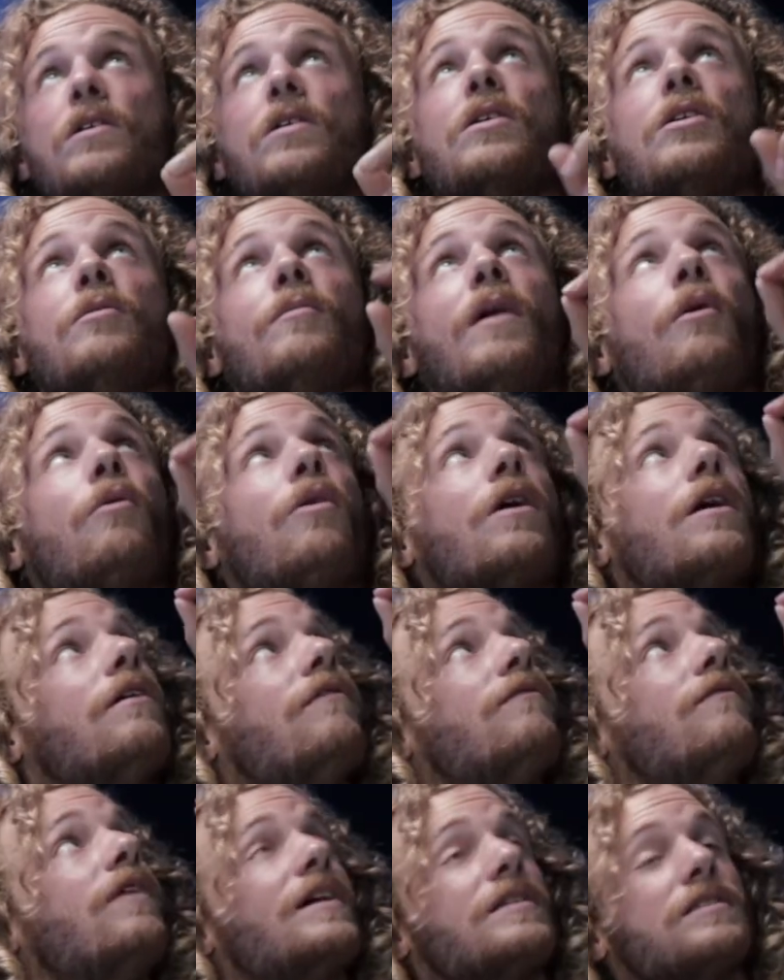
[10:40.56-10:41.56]
you might want to
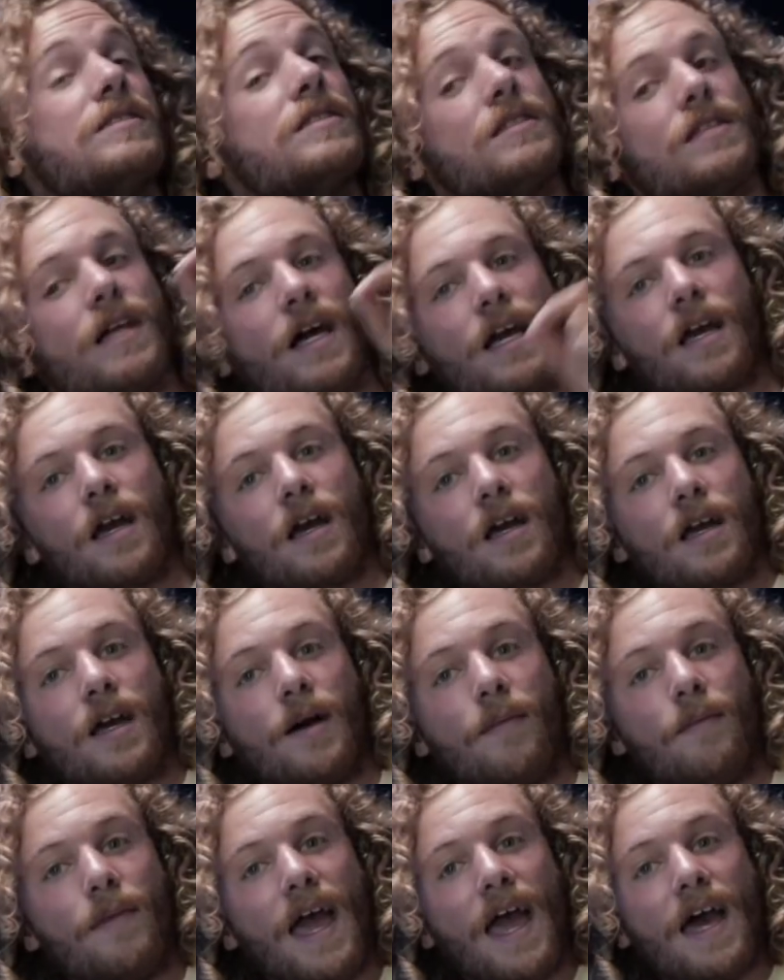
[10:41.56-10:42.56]
invest in like
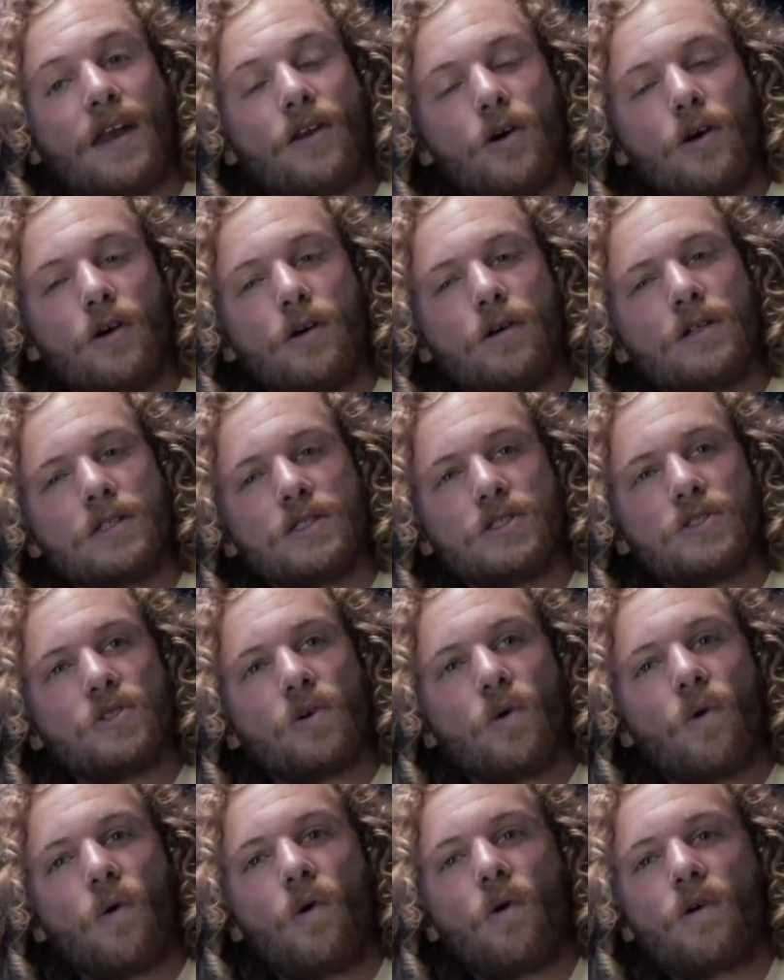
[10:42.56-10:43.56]
command hooks
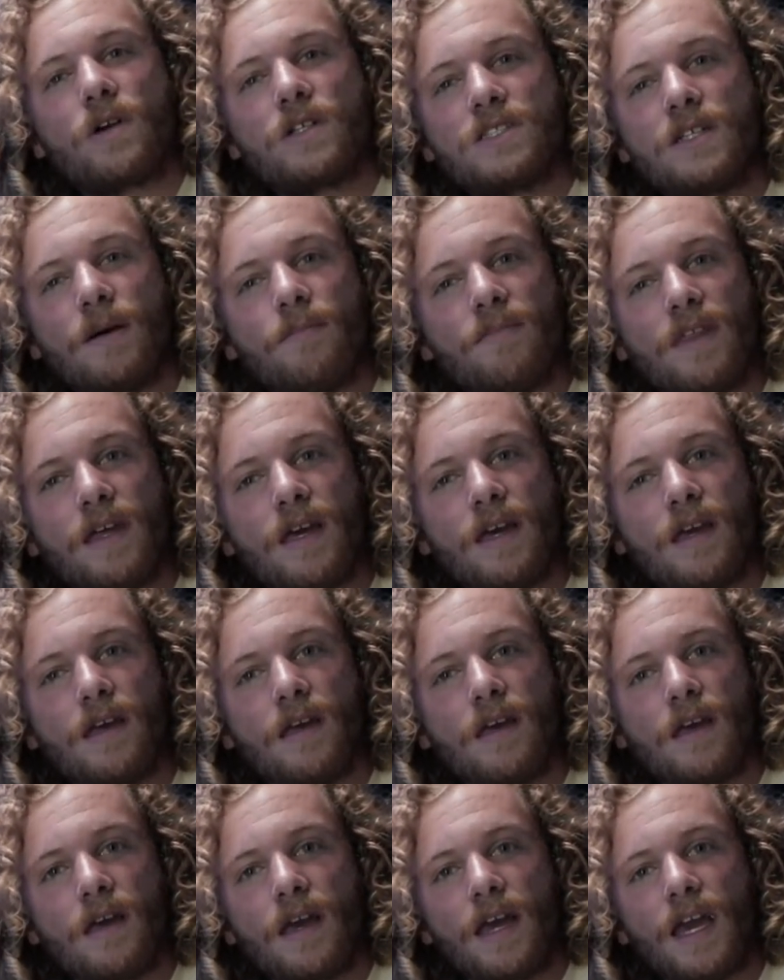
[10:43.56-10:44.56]
or something,